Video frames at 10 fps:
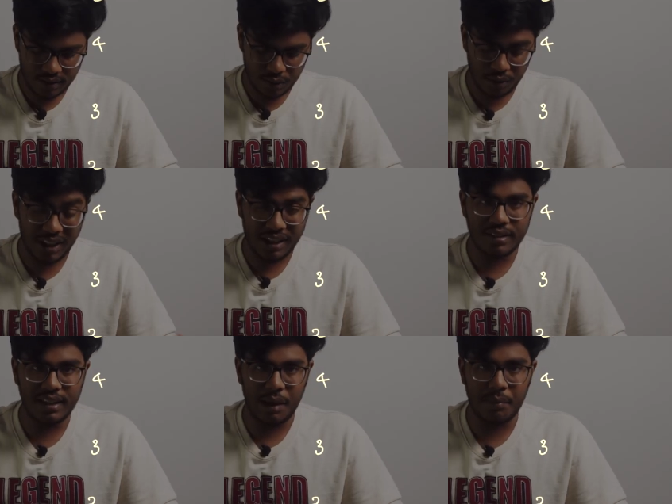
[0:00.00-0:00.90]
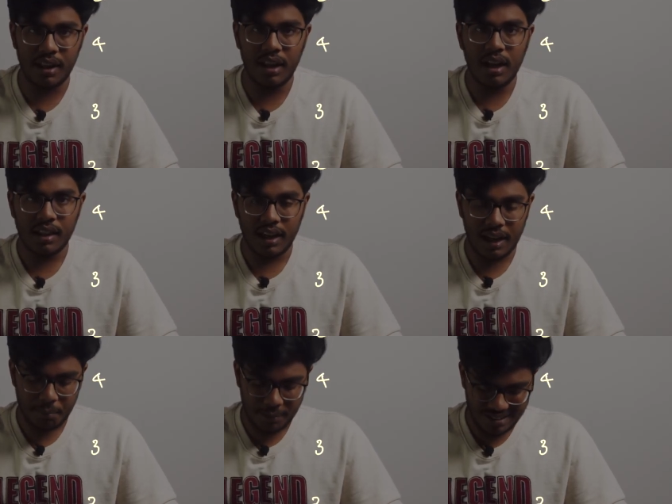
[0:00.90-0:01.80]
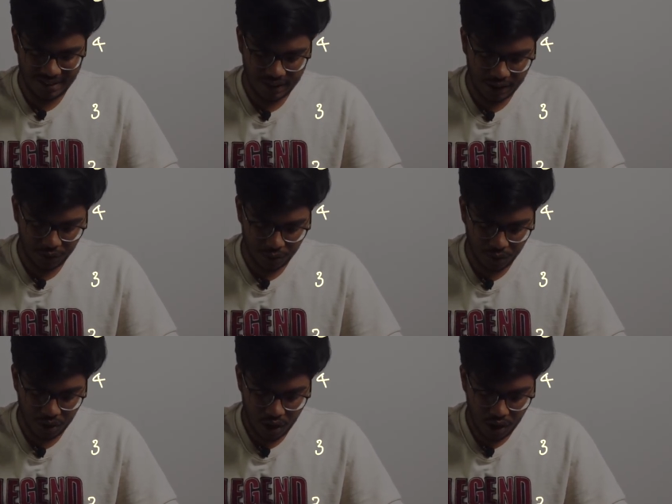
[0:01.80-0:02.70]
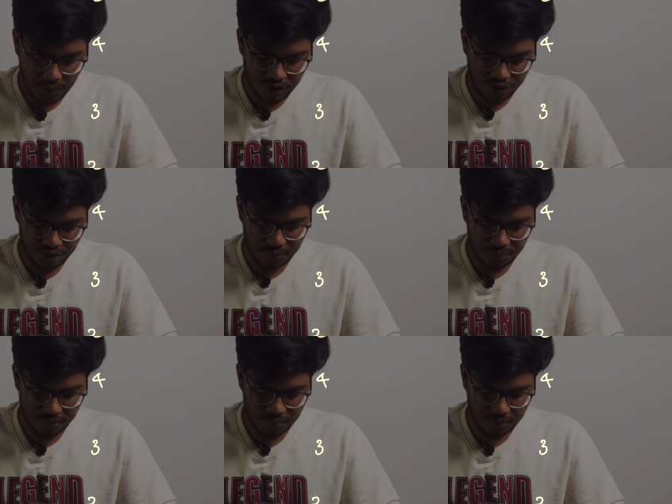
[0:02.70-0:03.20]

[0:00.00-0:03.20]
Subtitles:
So here is a table that I'm presenting to you, which